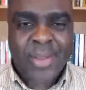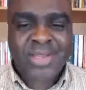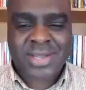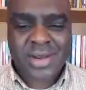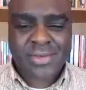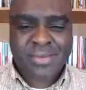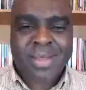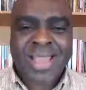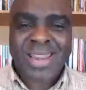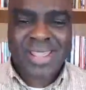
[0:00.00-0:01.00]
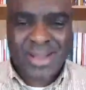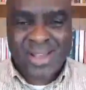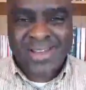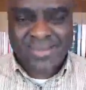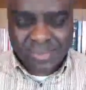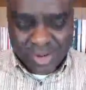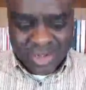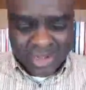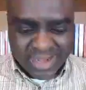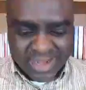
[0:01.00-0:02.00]
we serve a mighty God.
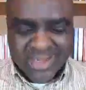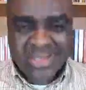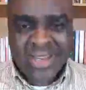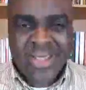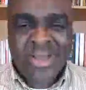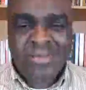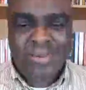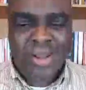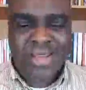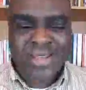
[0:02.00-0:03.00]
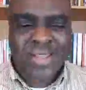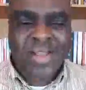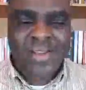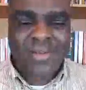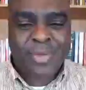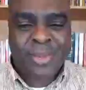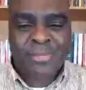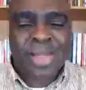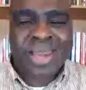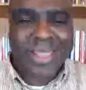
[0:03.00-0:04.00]
Praise God. Praise God. What a
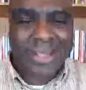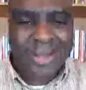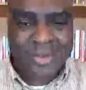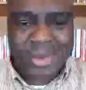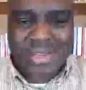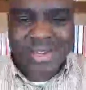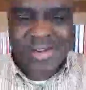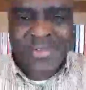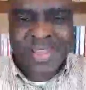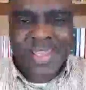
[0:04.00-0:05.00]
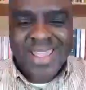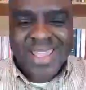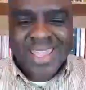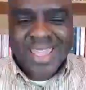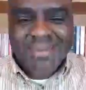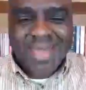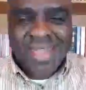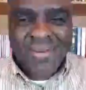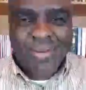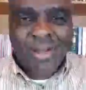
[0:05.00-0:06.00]
mighty God we serve.
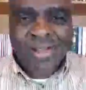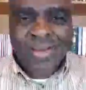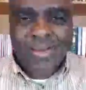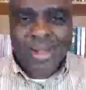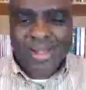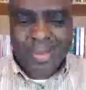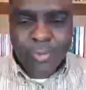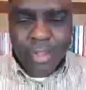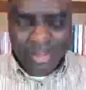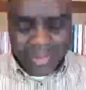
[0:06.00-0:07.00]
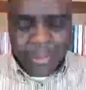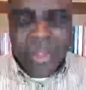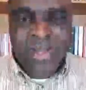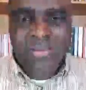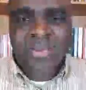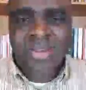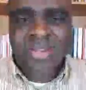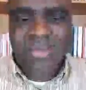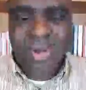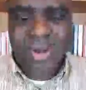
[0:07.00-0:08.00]
Amen. Welcome, welcome, welcome. Welcome to
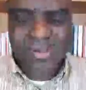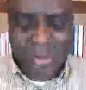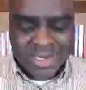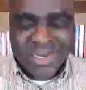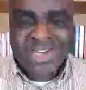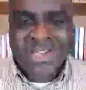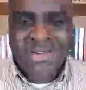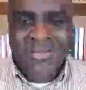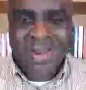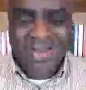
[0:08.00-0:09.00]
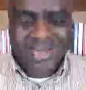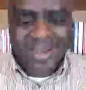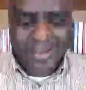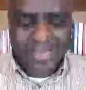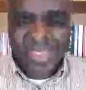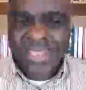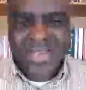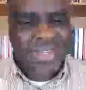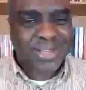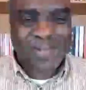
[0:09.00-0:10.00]
this morning press session, friends.
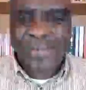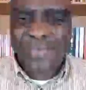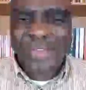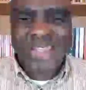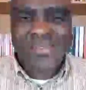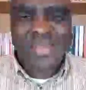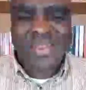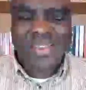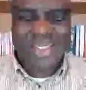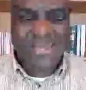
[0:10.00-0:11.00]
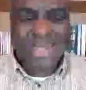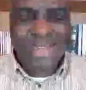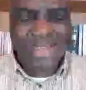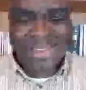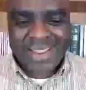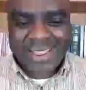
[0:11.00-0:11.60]
Just 15 minutes. Amen.